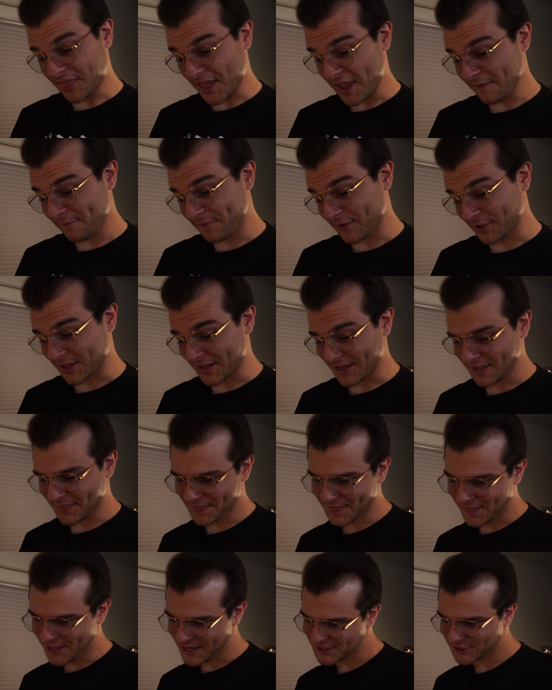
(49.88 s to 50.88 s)
Thankfully,
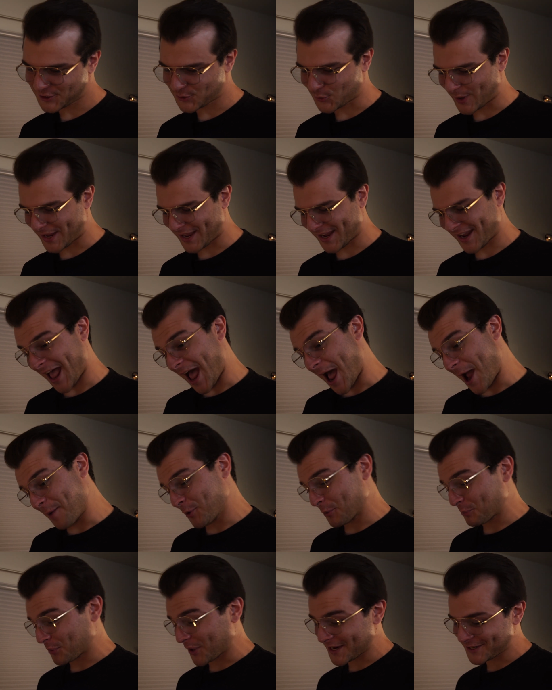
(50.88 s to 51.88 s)
this week, I'm
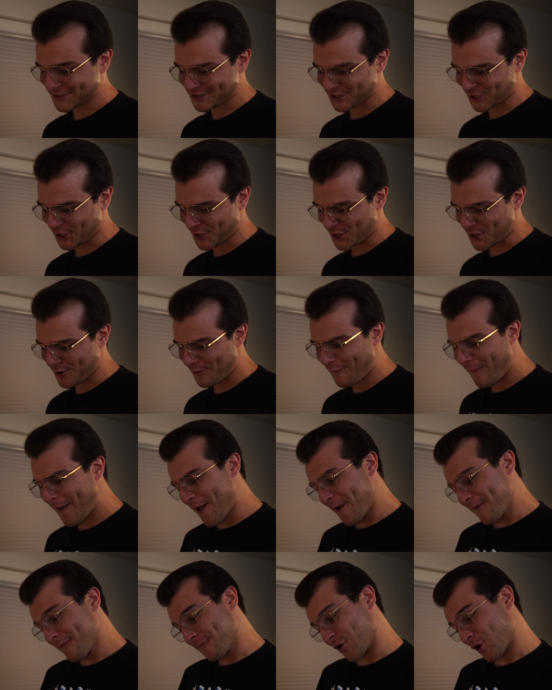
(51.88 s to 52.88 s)
replacing you
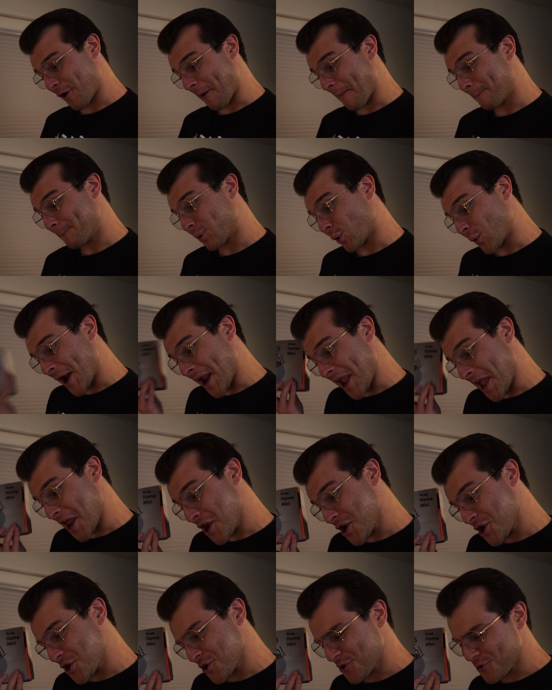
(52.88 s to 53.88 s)
for a
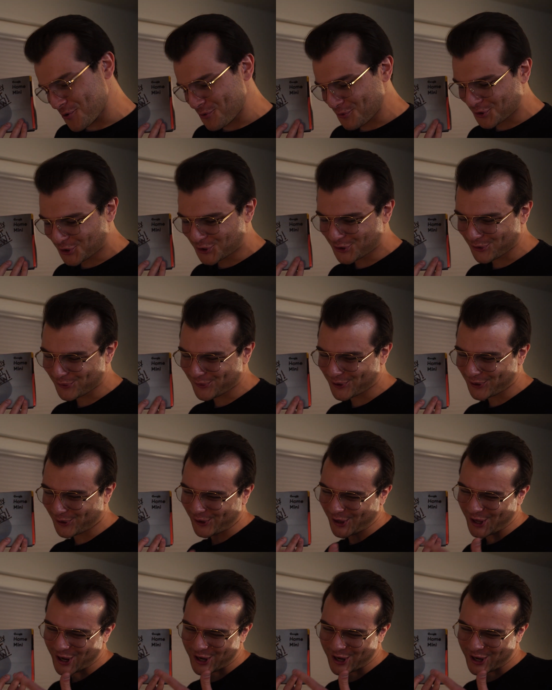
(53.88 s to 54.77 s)
brand new Google